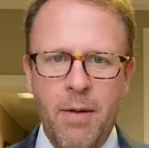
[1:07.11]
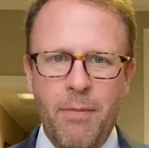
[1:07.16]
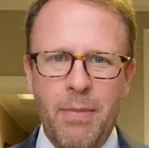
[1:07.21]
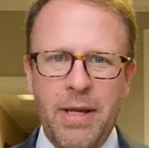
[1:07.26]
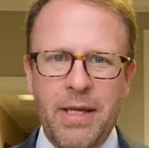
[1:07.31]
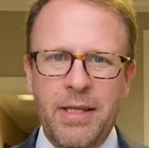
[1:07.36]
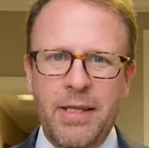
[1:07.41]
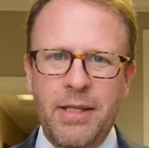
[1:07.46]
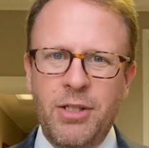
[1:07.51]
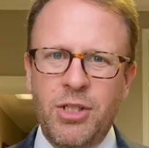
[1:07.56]

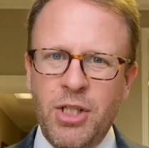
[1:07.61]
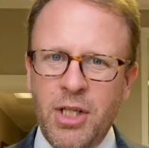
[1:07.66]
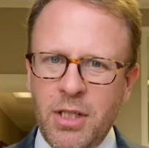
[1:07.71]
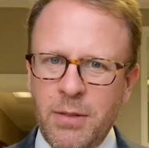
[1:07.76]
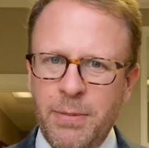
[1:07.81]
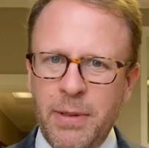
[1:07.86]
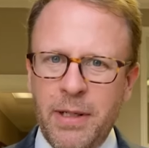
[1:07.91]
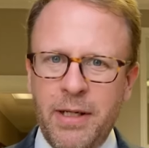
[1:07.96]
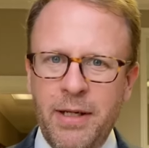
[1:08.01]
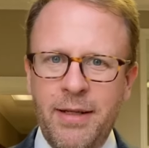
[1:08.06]
but you,
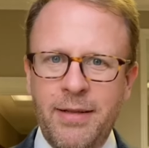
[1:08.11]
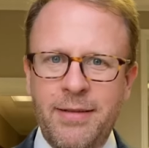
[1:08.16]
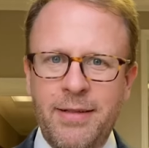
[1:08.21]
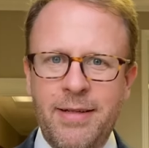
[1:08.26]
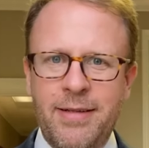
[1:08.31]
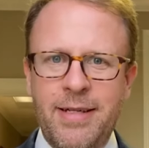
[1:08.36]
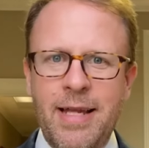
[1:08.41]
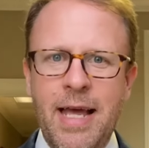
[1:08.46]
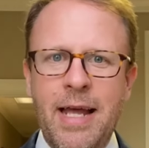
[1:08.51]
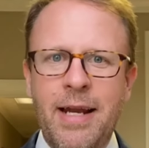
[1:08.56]
just because the
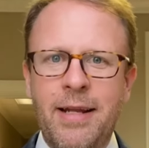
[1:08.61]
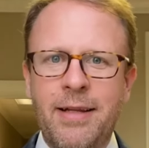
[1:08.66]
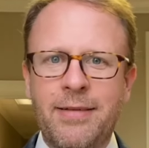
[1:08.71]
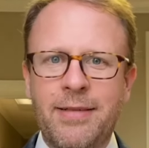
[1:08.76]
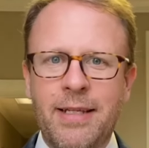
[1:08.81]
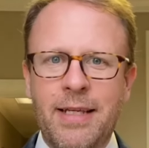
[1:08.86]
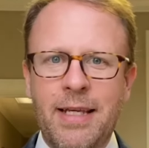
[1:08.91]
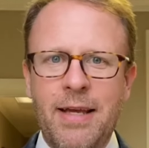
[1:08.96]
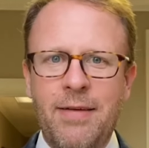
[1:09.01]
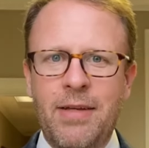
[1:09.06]
state
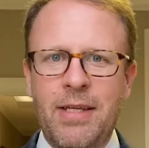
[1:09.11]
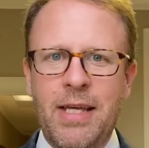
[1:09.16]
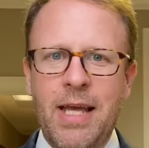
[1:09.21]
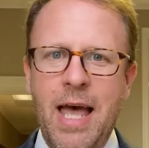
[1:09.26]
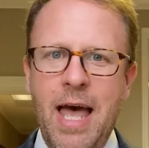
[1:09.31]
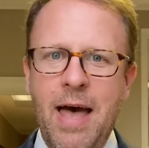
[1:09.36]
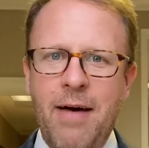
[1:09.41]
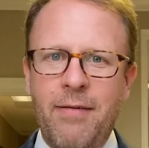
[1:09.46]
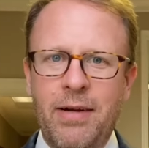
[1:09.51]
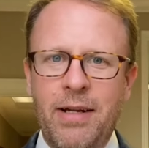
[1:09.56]
isn't giving you
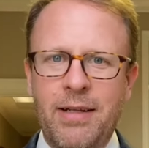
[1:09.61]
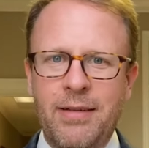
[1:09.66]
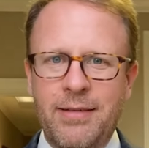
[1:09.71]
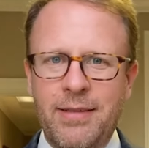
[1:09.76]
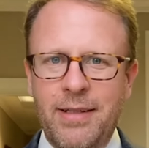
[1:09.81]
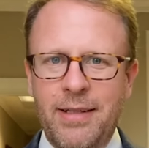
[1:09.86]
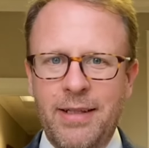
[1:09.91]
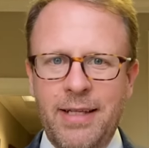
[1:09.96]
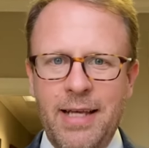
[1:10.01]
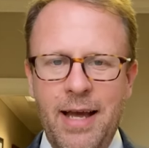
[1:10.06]
evidence
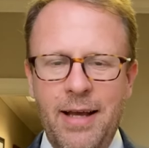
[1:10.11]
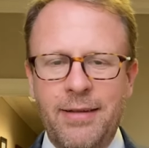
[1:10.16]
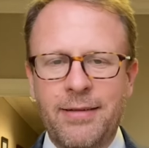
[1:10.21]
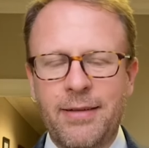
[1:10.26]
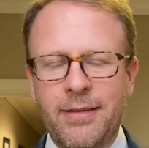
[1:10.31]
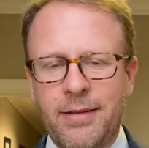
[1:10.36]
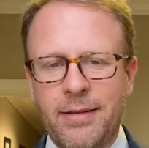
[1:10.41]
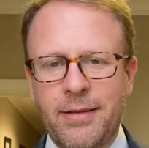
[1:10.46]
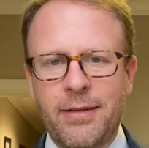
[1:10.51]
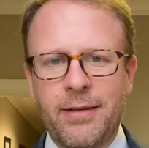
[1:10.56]
in the case
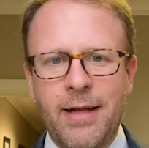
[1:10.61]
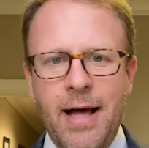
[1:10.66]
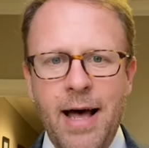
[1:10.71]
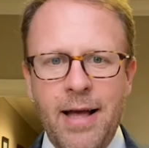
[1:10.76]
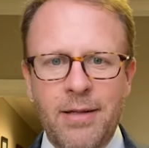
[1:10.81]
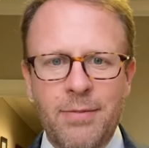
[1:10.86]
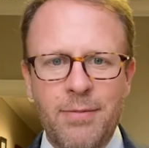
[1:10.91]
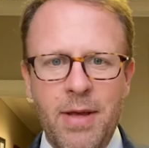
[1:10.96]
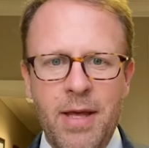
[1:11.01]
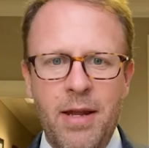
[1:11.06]
until the
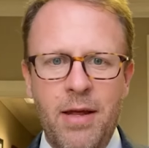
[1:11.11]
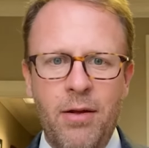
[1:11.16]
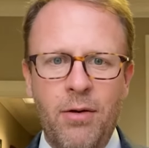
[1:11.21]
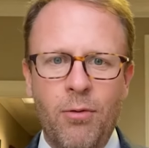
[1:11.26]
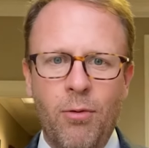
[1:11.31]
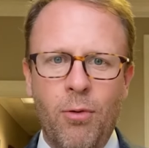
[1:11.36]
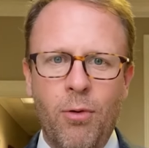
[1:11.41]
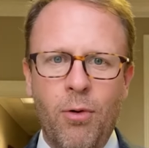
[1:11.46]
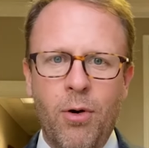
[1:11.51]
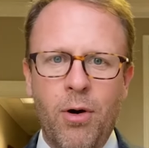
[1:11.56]
last minute
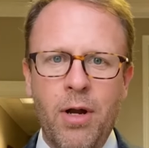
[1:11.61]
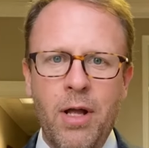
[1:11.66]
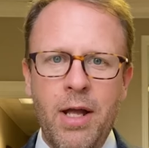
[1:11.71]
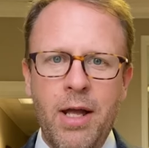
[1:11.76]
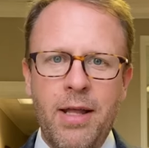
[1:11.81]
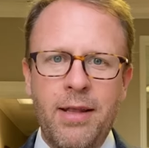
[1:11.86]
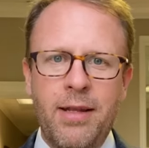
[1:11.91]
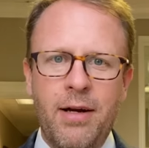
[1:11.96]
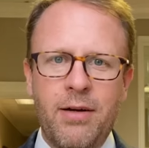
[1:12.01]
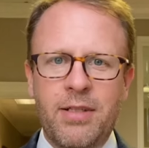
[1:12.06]
or
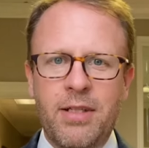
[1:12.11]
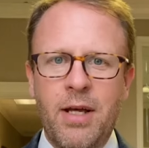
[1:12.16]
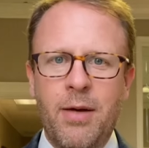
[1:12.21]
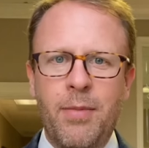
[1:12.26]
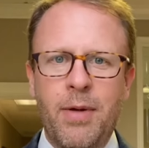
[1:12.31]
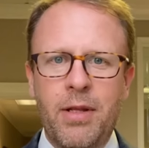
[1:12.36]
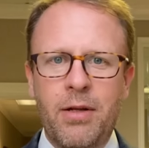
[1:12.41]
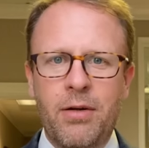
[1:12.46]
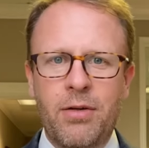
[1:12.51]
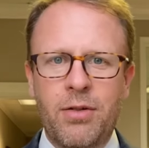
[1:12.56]
there's
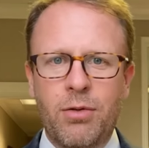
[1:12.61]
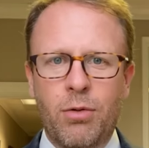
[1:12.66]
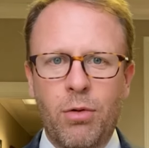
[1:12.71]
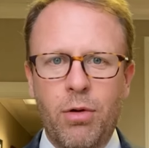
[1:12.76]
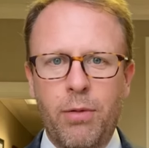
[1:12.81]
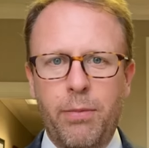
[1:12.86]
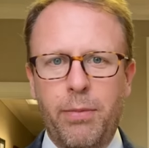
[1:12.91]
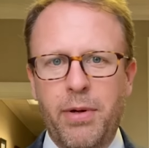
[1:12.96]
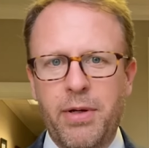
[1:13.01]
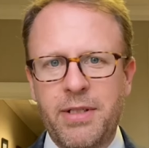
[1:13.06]
some other sort
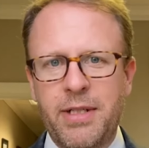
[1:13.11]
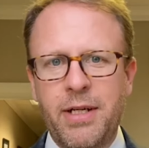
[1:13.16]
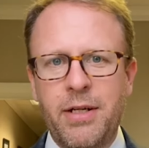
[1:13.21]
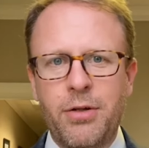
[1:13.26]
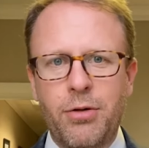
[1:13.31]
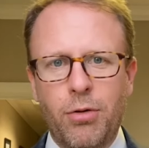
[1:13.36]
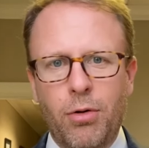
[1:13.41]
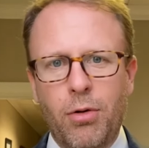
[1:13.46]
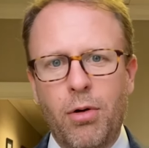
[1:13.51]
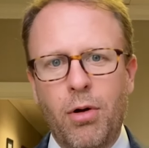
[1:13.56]
of
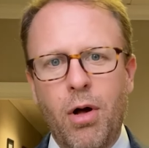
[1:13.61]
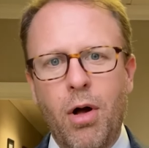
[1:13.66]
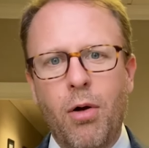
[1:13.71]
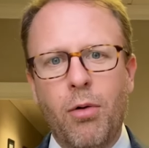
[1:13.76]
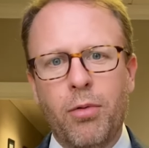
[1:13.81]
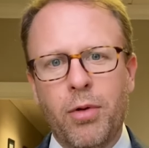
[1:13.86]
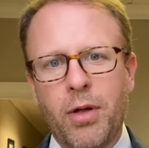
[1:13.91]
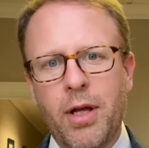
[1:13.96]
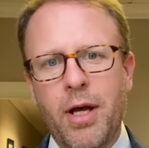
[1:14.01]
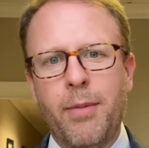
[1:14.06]
procedural
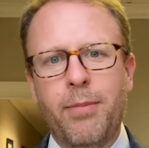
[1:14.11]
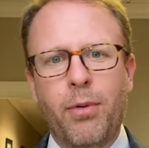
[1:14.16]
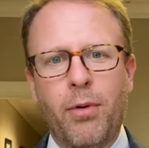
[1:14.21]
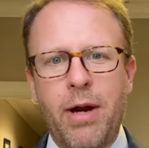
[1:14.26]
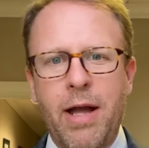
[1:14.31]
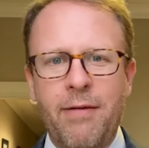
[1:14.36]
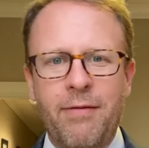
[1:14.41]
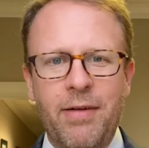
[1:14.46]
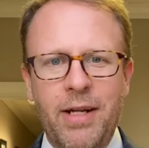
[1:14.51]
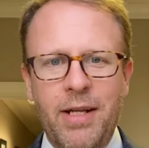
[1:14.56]
holdup or
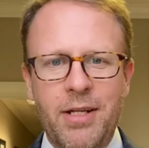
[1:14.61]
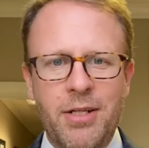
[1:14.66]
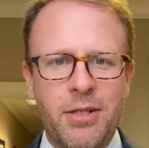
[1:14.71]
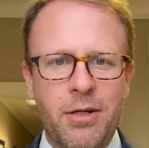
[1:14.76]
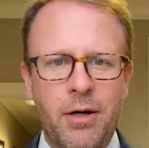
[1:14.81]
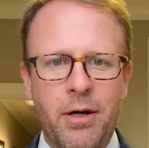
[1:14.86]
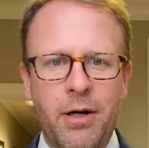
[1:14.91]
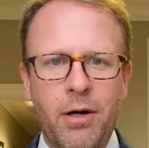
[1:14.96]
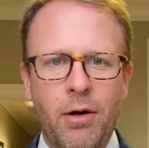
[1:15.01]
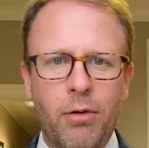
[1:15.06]

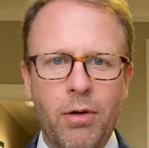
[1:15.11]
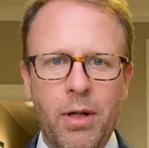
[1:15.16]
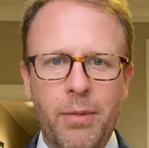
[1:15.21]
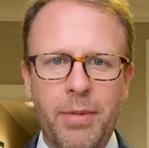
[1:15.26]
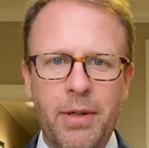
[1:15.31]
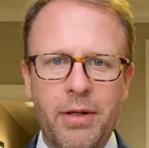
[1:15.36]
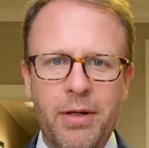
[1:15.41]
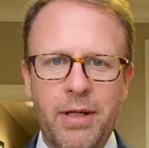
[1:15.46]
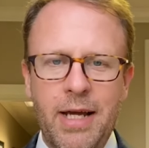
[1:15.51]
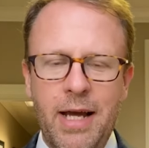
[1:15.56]
evidentiary
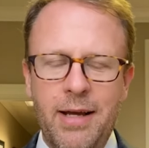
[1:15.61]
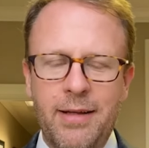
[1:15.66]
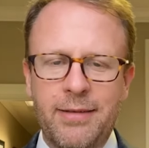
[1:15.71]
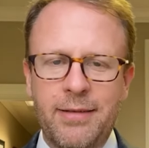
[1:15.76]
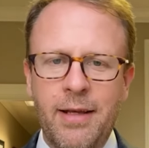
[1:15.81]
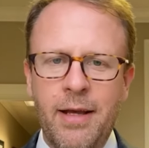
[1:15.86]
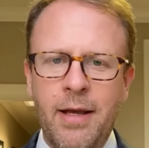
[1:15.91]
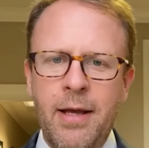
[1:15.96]
holdup in your case